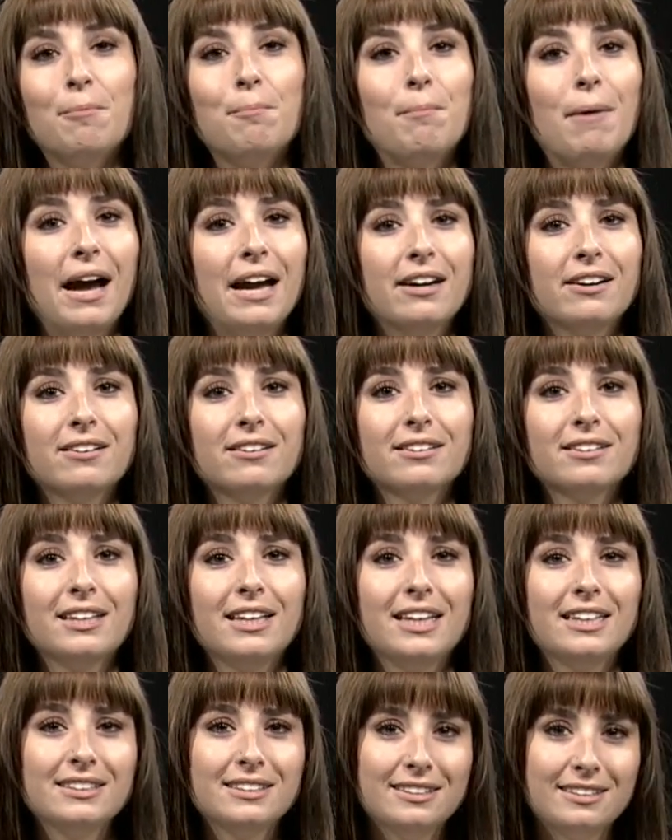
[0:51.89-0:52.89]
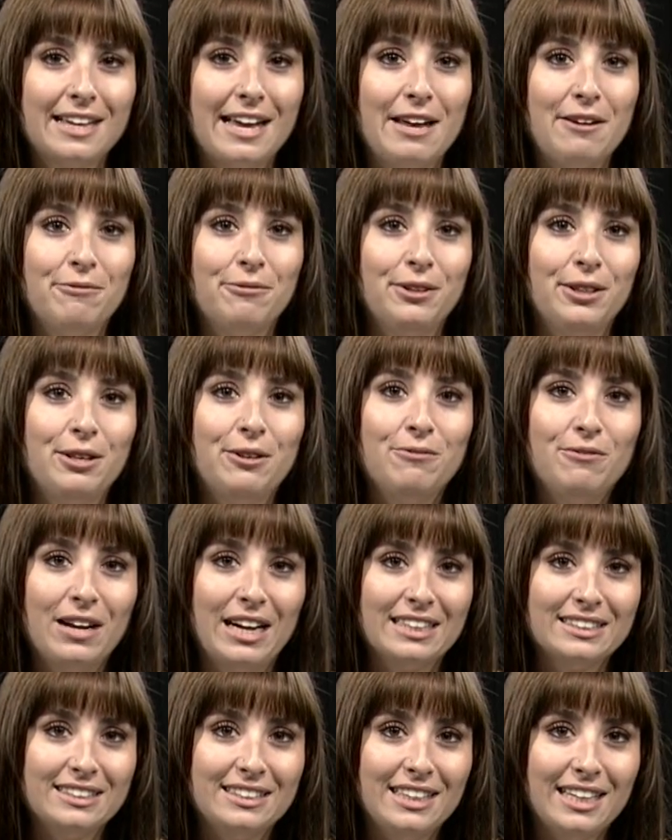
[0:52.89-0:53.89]
Buy early and save with
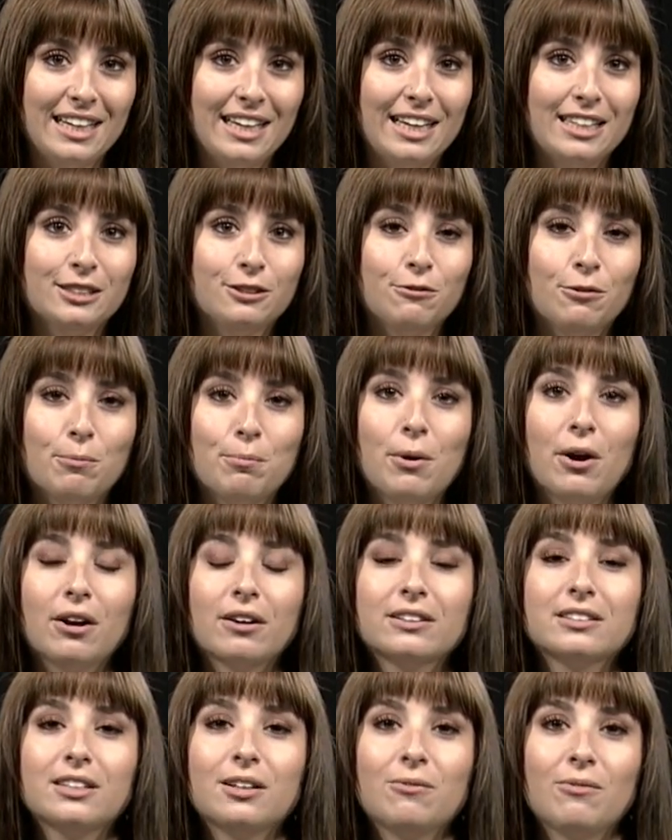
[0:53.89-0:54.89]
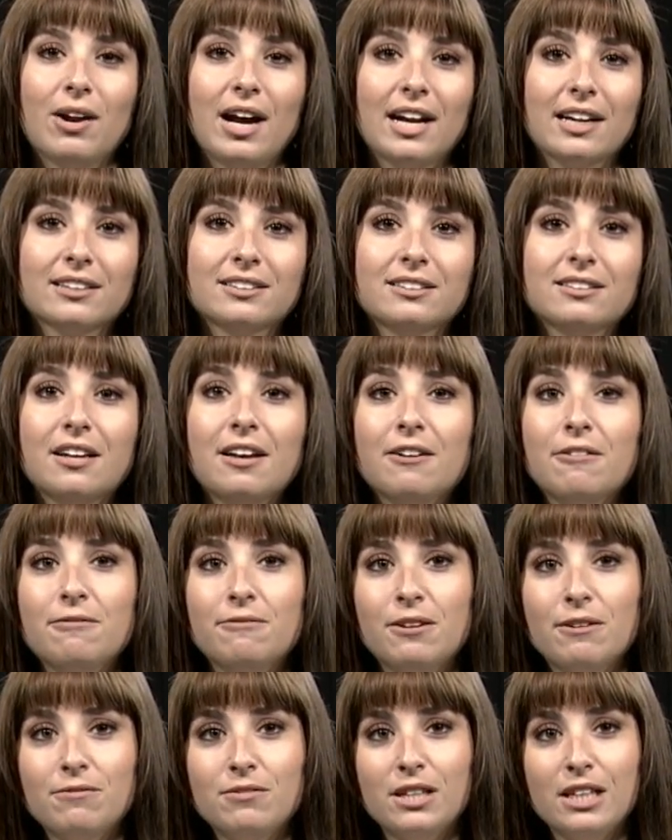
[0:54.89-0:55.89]
advance tickets for parks and Rex,
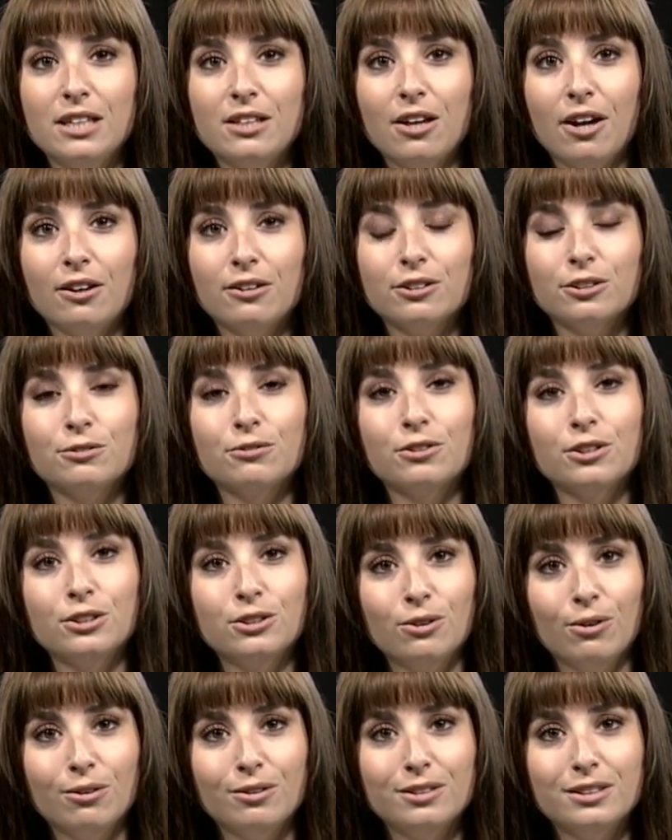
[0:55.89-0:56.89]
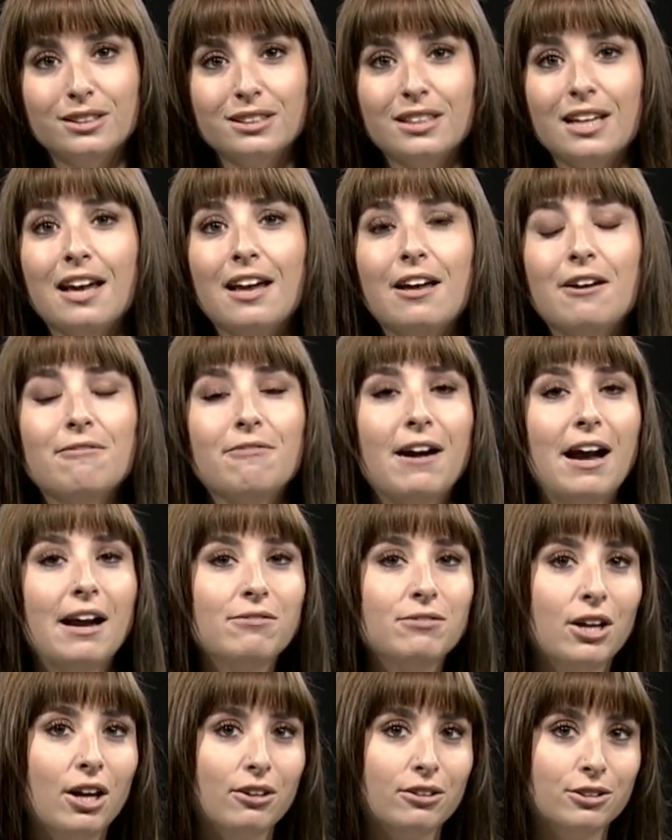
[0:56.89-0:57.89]
$15 for adults,
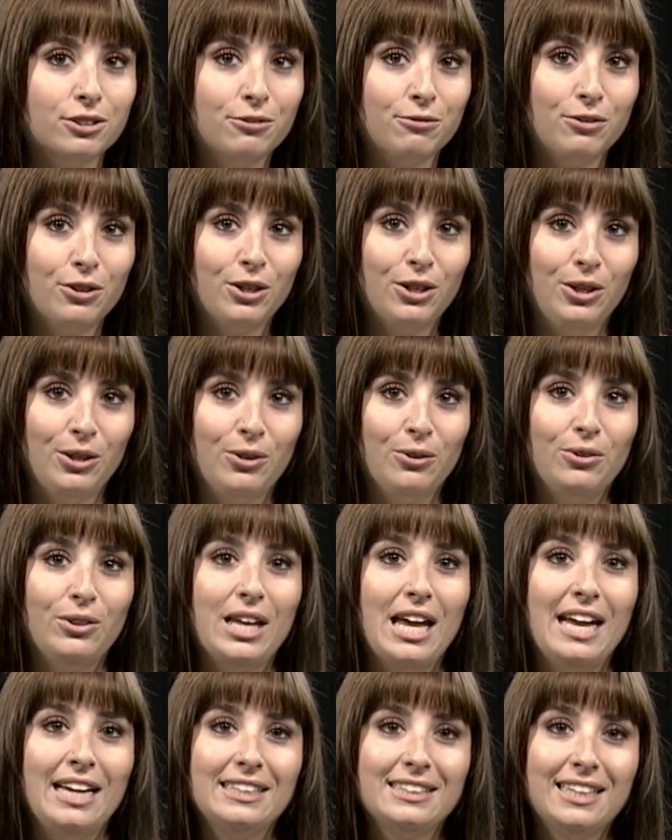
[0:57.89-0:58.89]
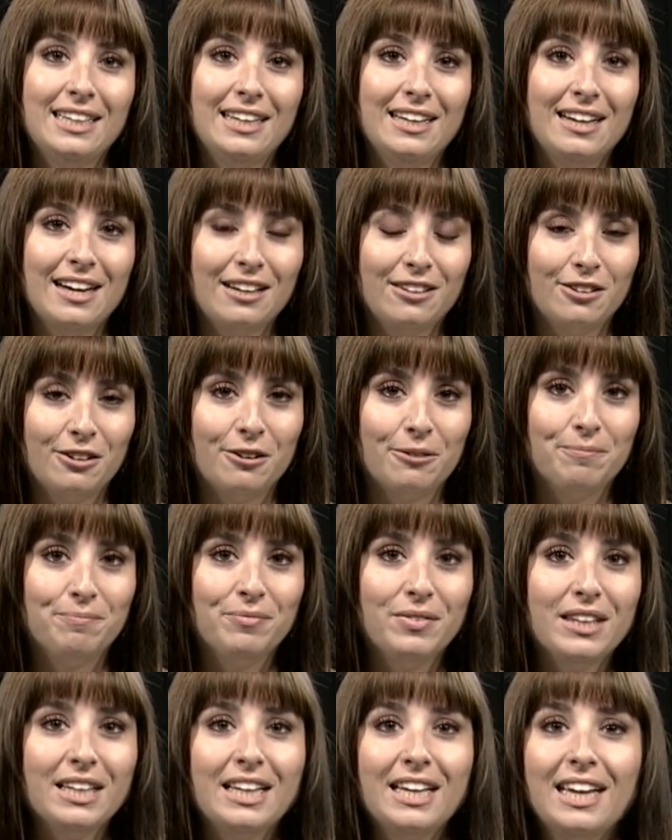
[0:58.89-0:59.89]
$5 for youth 18 and under.
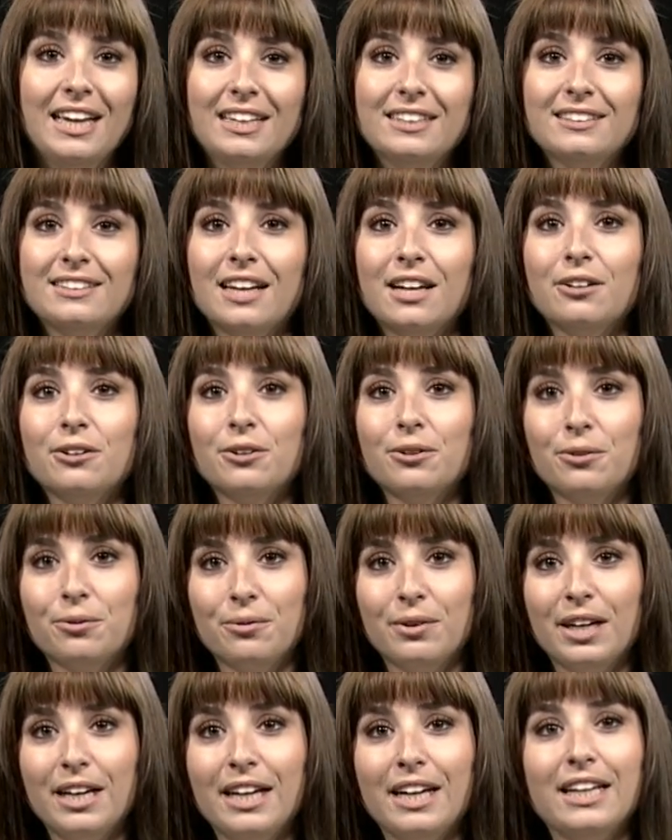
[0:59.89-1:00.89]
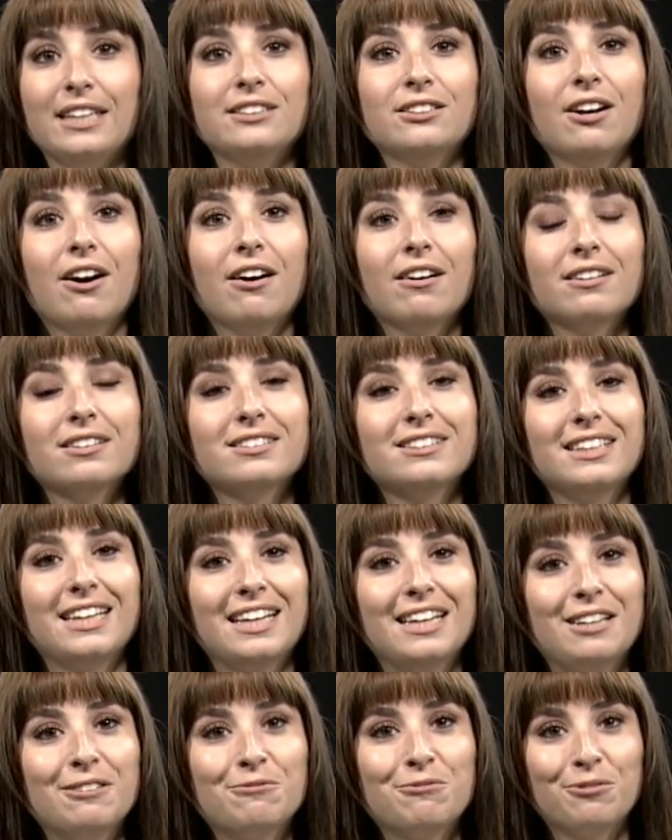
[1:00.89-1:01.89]
Kids under 3 and dogs
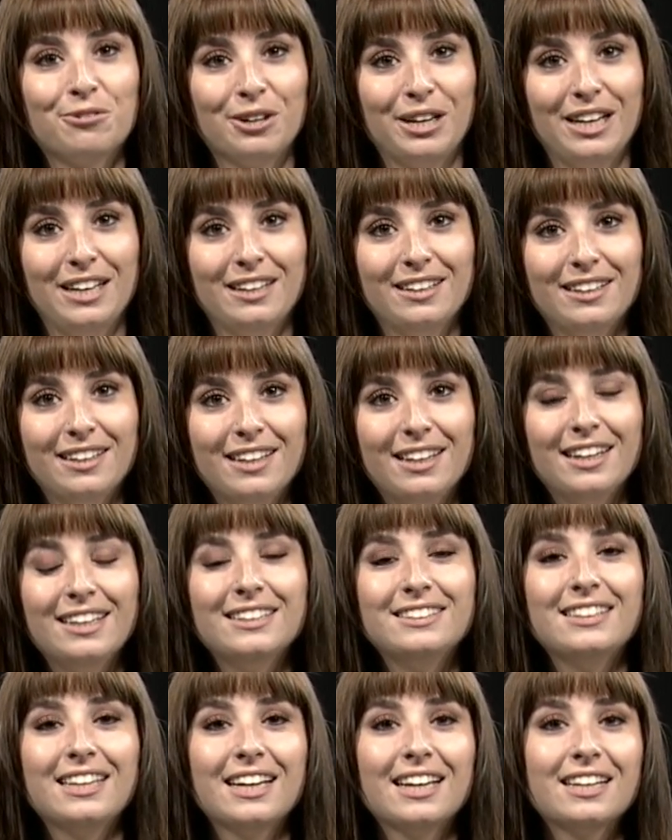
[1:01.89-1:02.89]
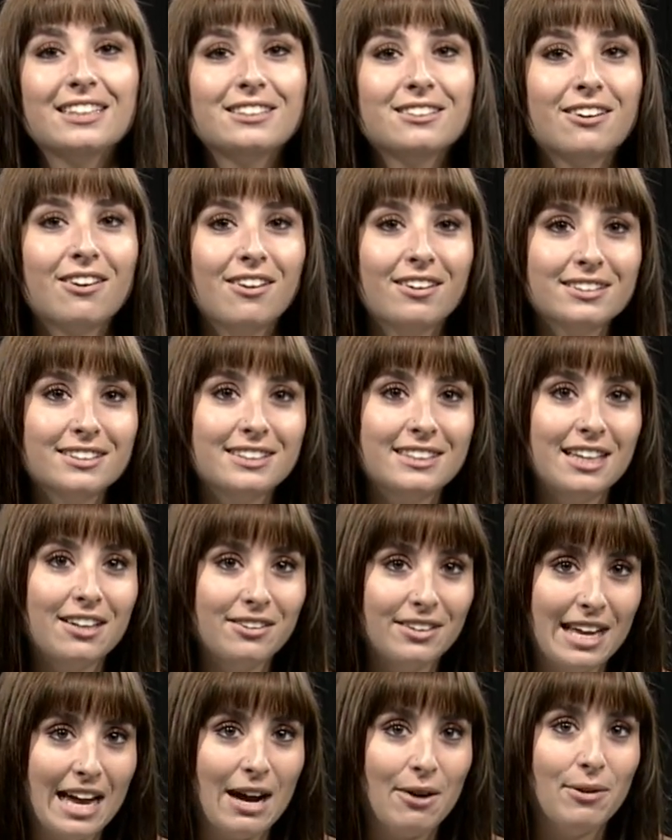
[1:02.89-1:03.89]
get in free. Tickets are on sale
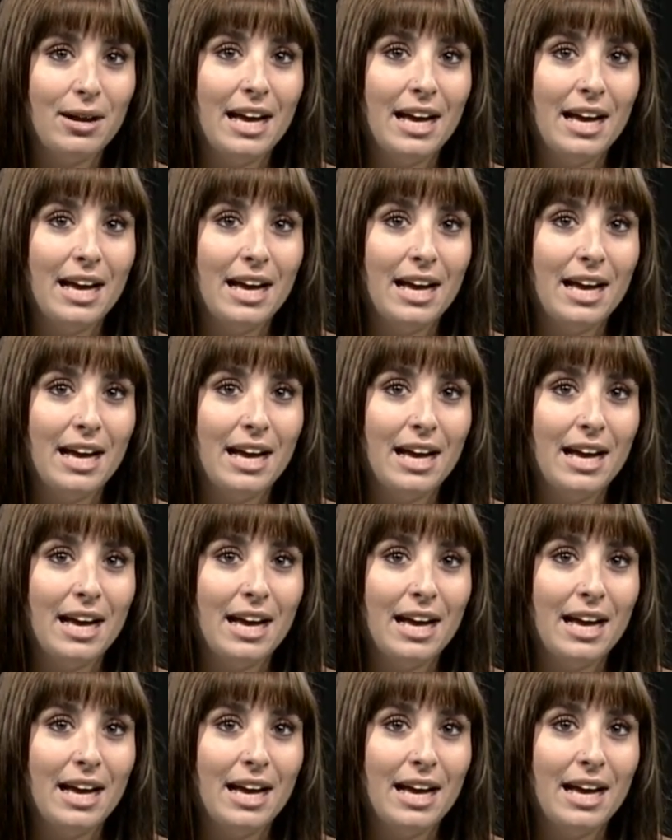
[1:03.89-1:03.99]
now